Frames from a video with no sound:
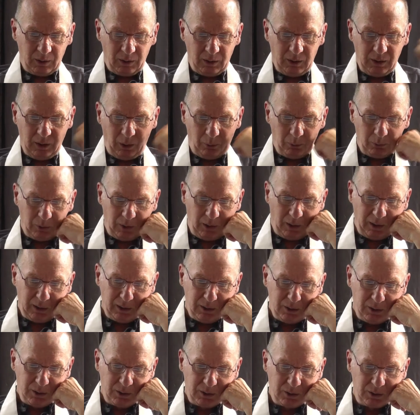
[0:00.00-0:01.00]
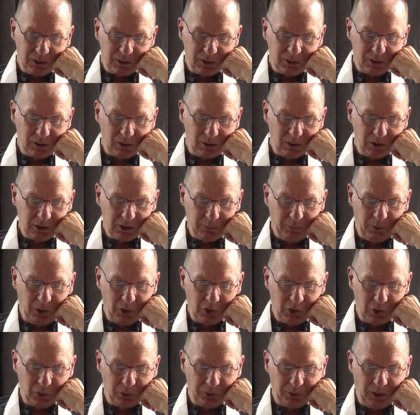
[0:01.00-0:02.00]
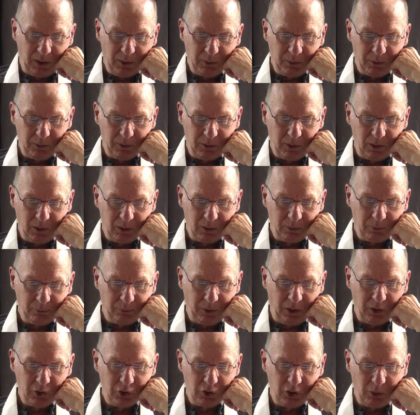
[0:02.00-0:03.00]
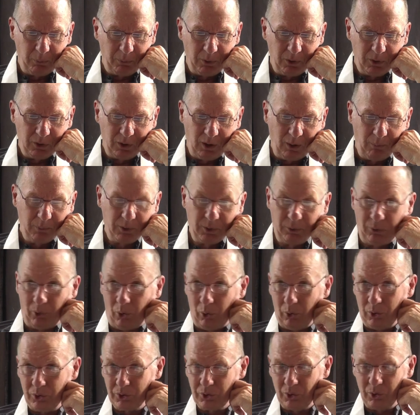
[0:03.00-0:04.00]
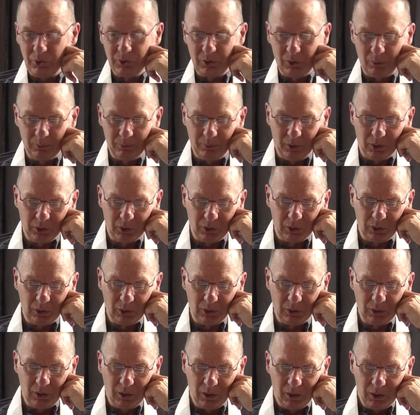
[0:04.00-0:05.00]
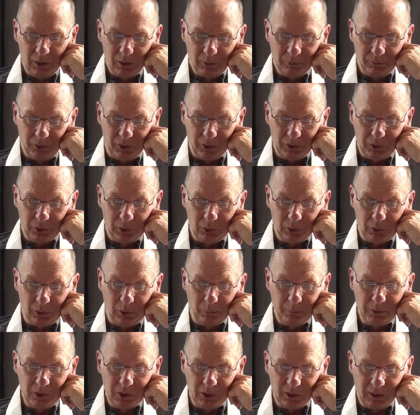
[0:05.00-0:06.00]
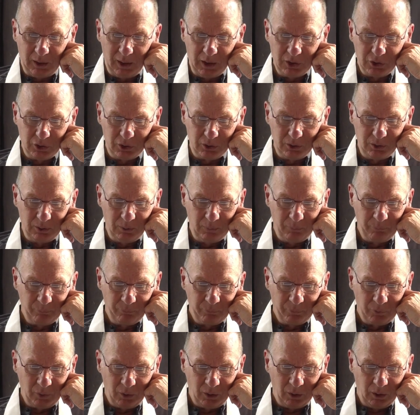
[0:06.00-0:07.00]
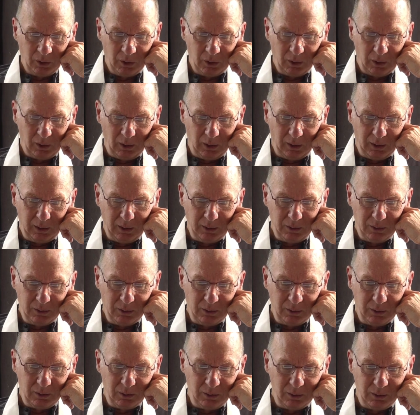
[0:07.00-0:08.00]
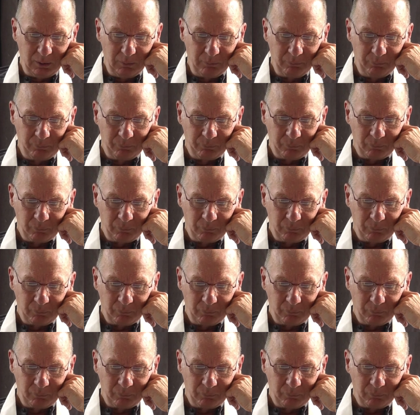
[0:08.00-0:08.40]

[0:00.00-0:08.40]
he outlines uh, spiritual uh, friendship in terms of horizontal and vert vertical communication, and uh,